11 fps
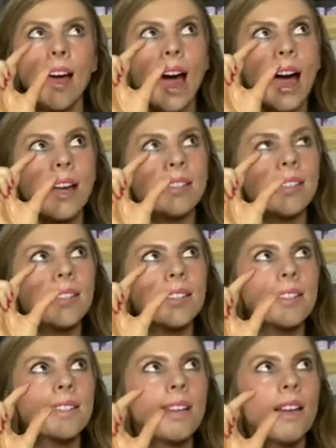
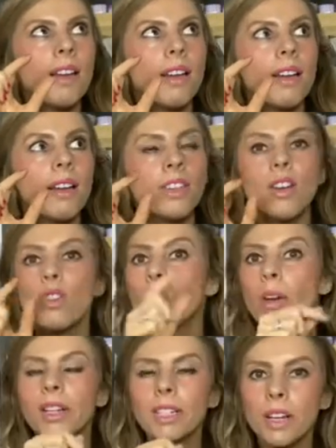and uh, the other
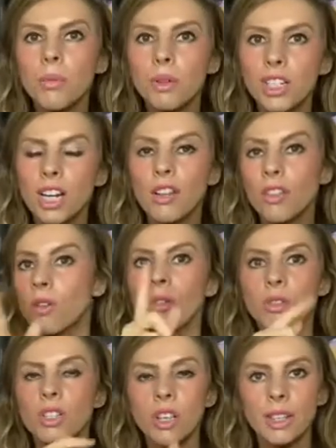one I did on the machine I thought oh
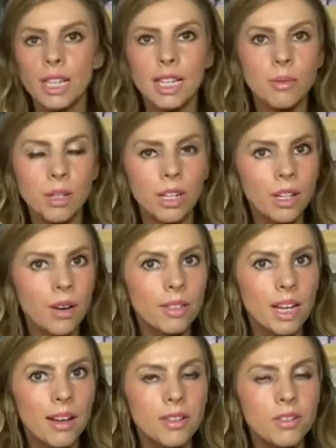sod this I'm going to go
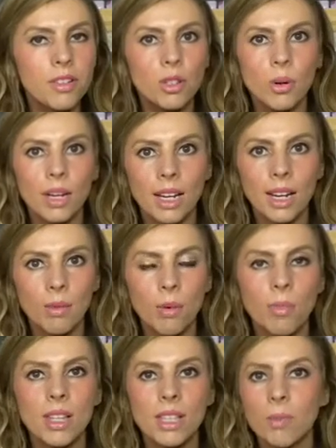down and just quickly whip
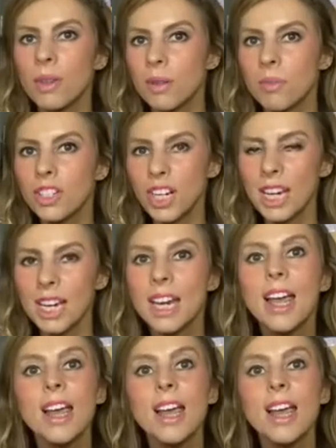this up on the machine